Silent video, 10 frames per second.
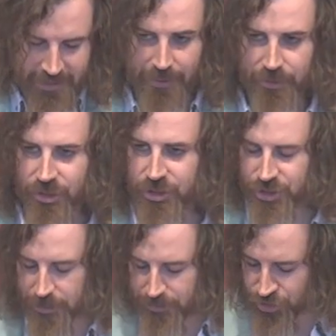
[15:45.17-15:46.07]
Now we're going to
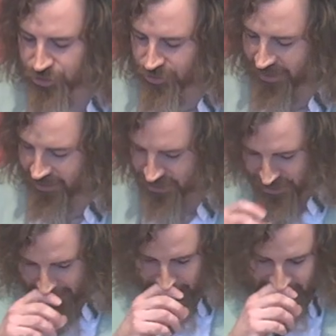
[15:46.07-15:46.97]
jump straight
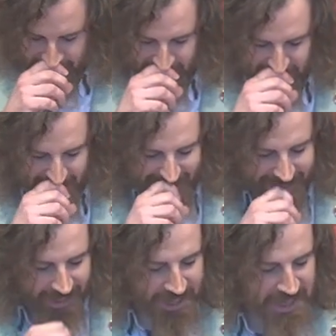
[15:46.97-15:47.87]
into chapter
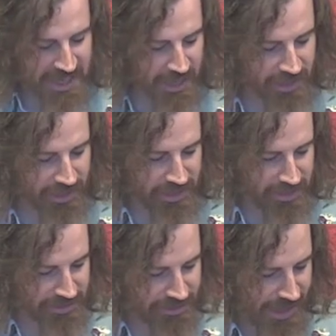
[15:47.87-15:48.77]

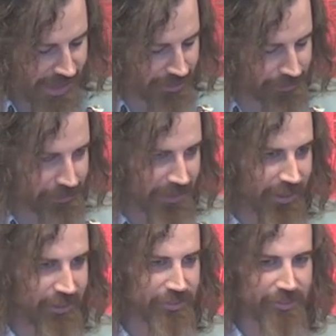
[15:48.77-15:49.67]
9 now,
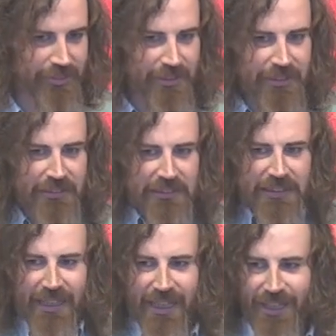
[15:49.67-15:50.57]
because
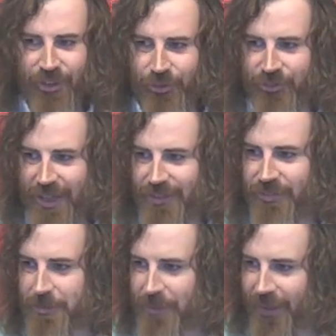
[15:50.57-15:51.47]
it all
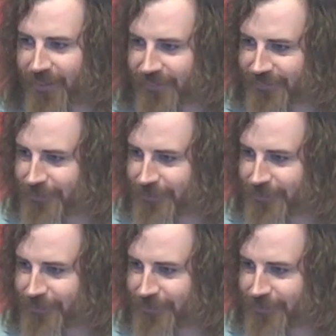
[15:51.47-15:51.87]
sounds a bit...